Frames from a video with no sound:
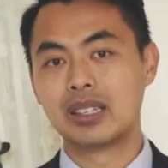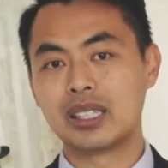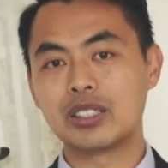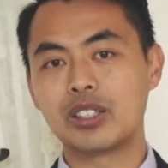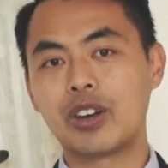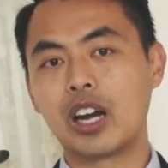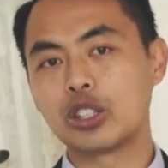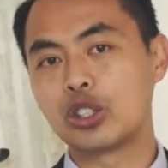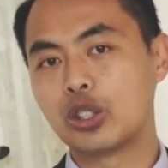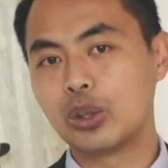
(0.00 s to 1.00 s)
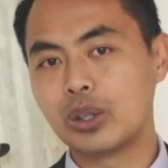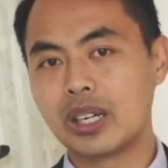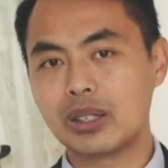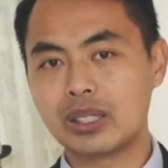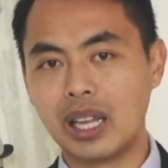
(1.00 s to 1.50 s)
Since you've got two
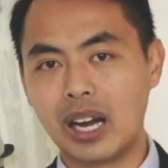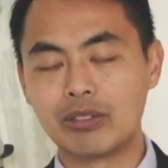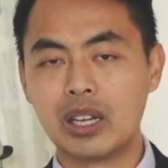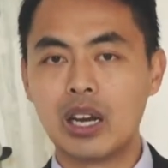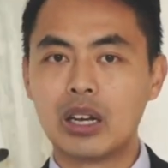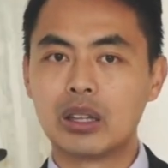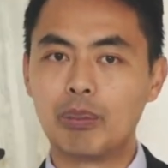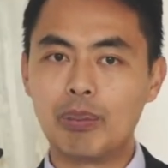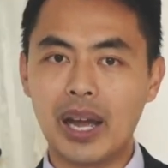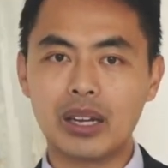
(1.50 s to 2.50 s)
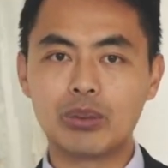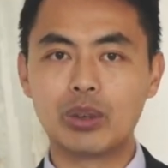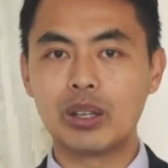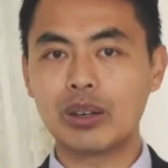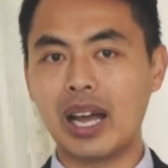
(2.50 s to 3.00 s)
years left the bank
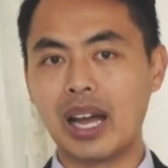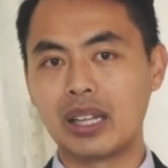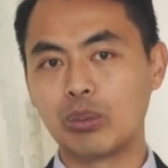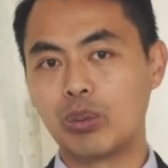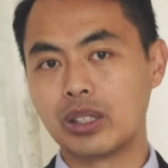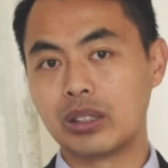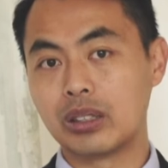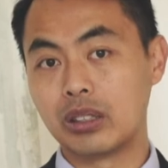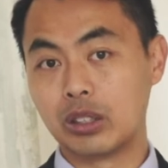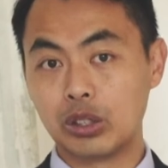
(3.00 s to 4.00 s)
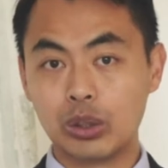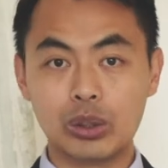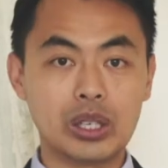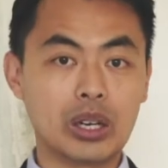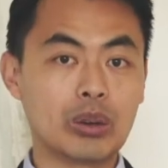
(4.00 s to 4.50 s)
will look at what the
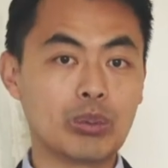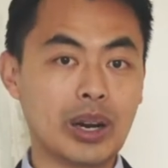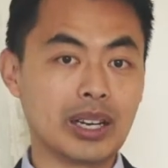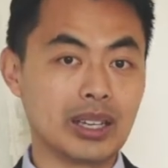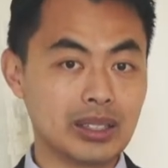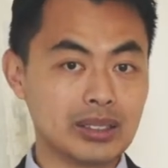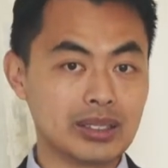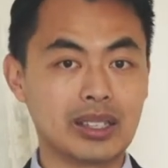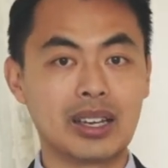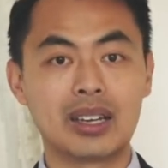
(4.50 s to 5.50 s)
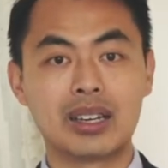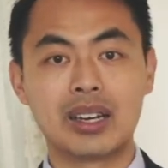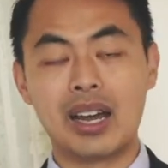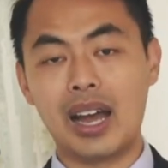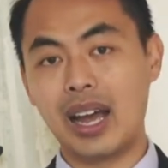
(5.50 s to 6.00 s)
two-year rate is
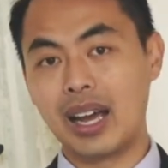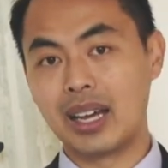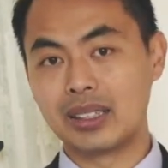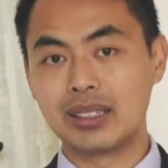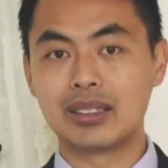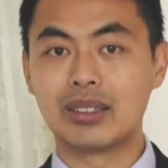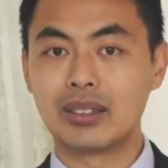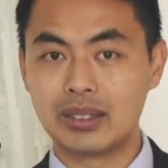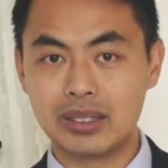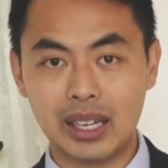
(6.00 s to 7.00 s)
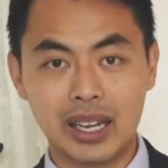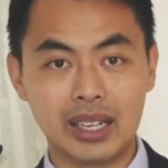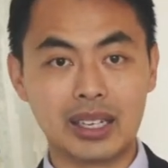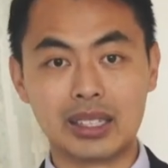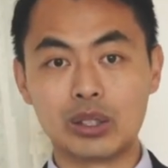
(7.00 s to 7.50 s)
and
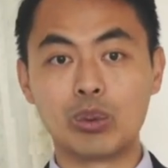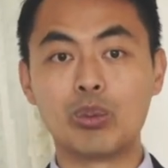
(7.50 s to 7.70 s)
say it's